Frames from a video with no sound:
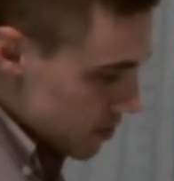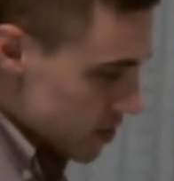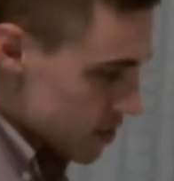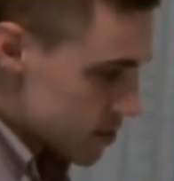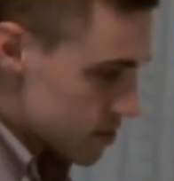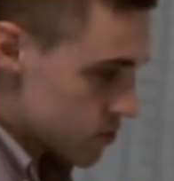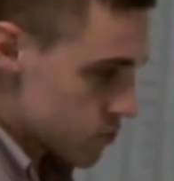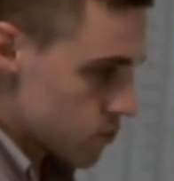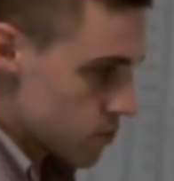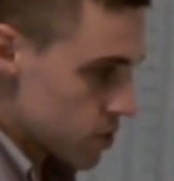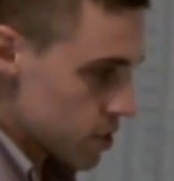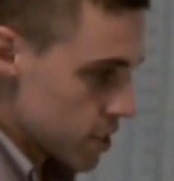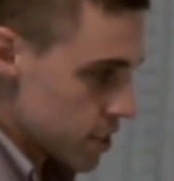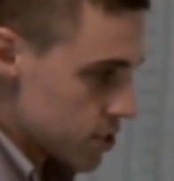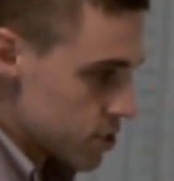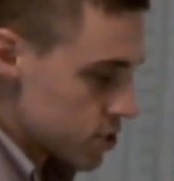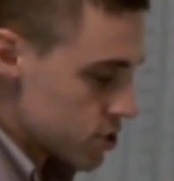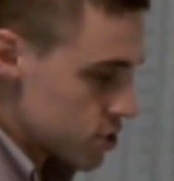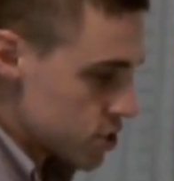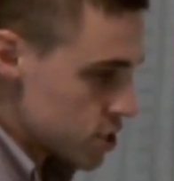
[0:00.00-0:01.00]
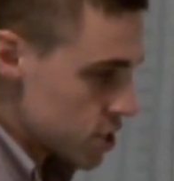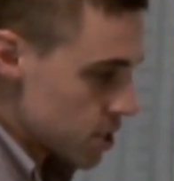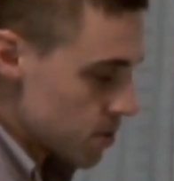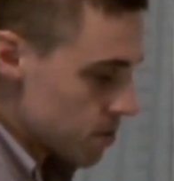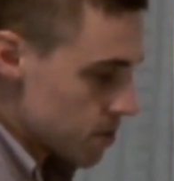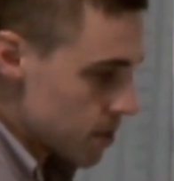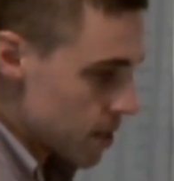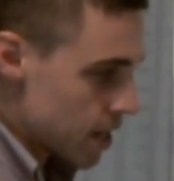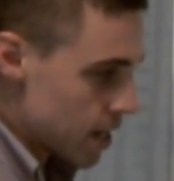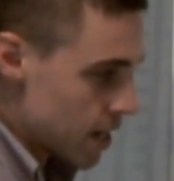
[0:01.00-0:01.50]
this
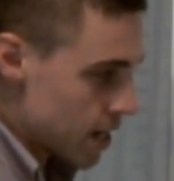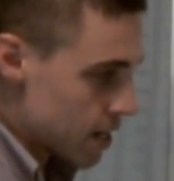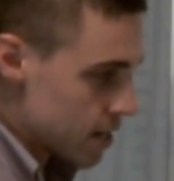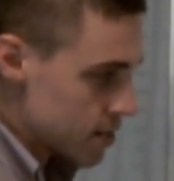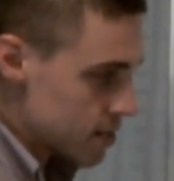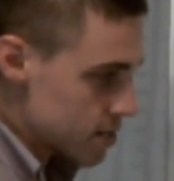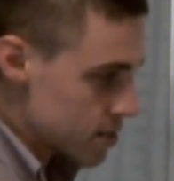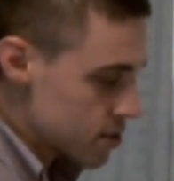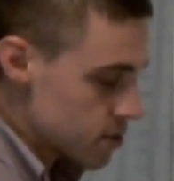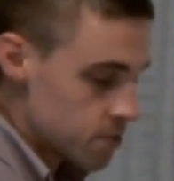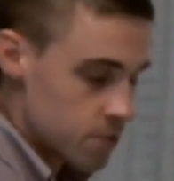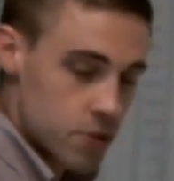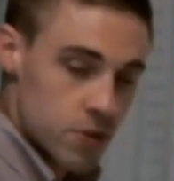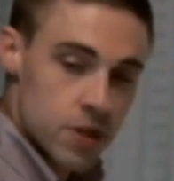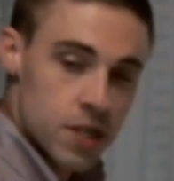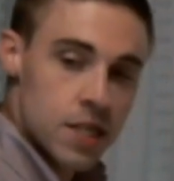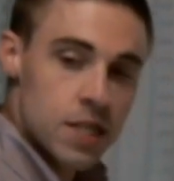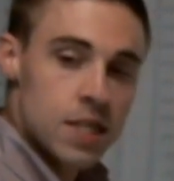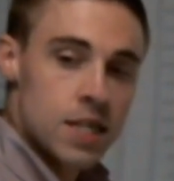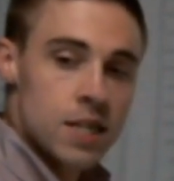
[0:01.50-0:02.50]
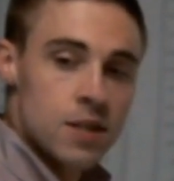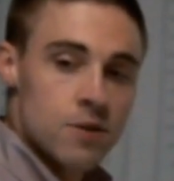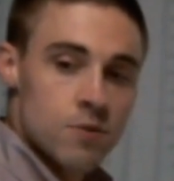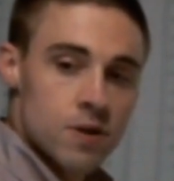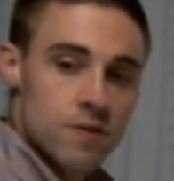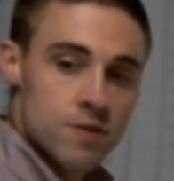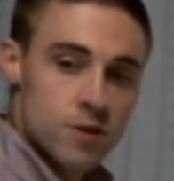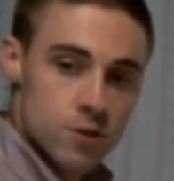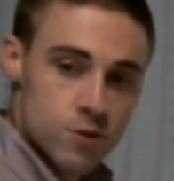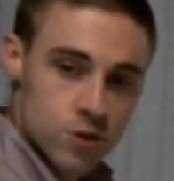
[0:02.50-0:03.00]
relationship and completely
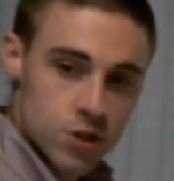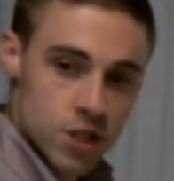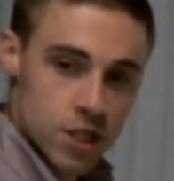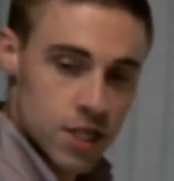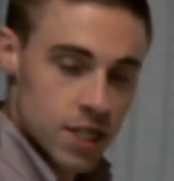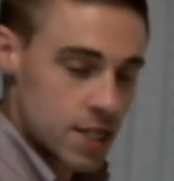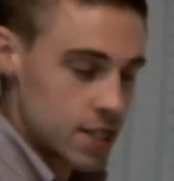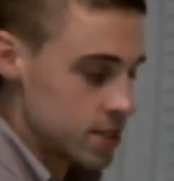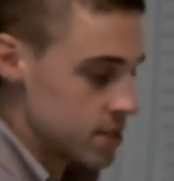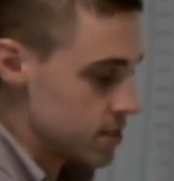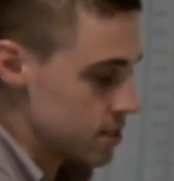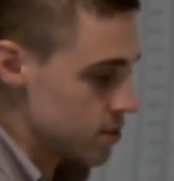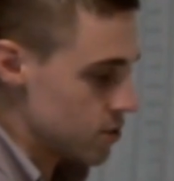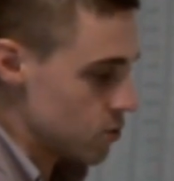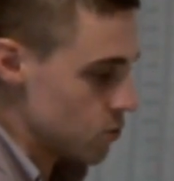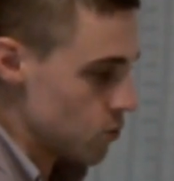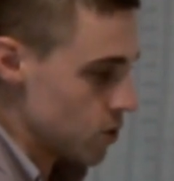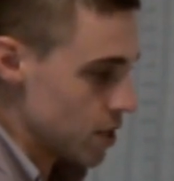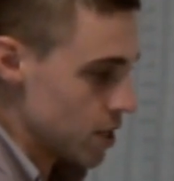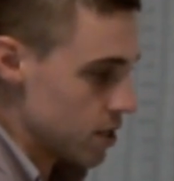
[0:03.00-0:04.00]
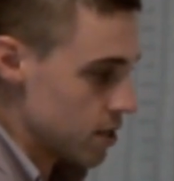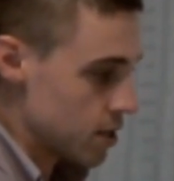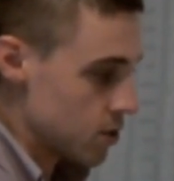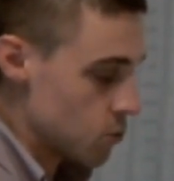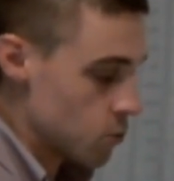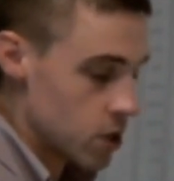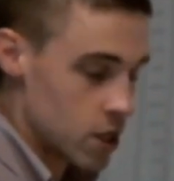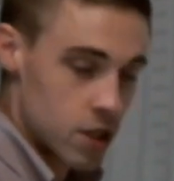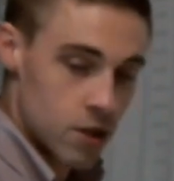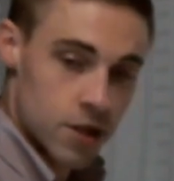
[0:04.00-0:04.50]
revolutionized the way that
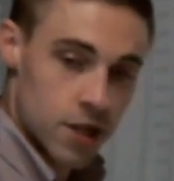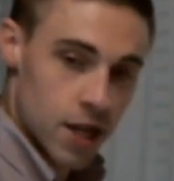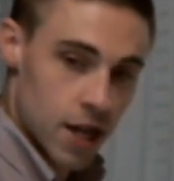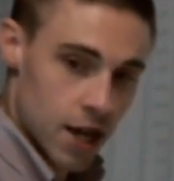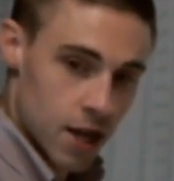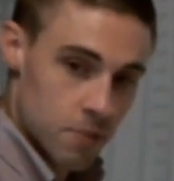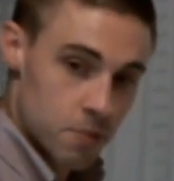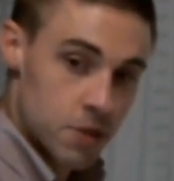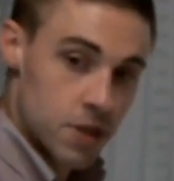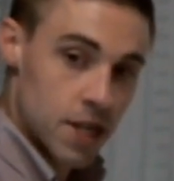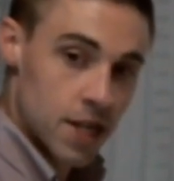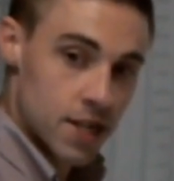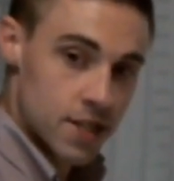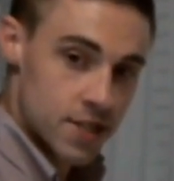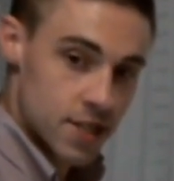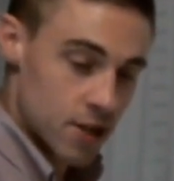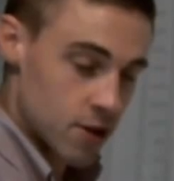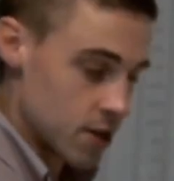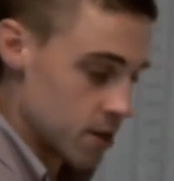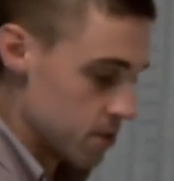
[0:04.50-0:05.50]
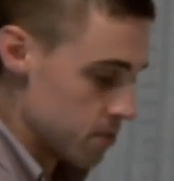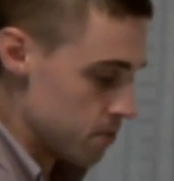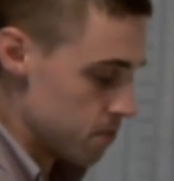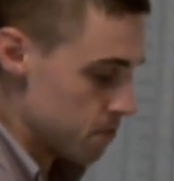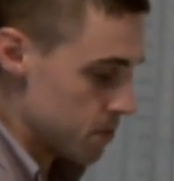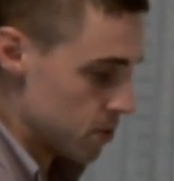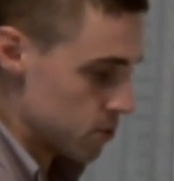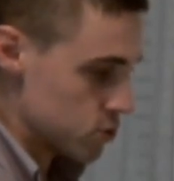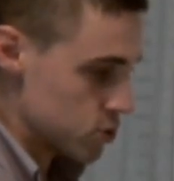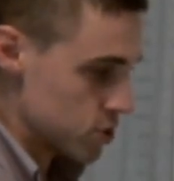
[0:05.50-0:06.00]
we look at planetary
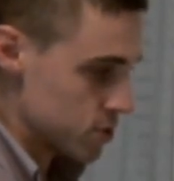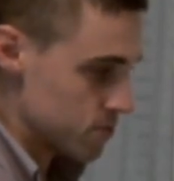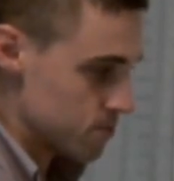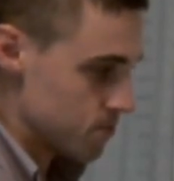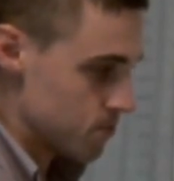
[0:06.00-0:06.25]
motion.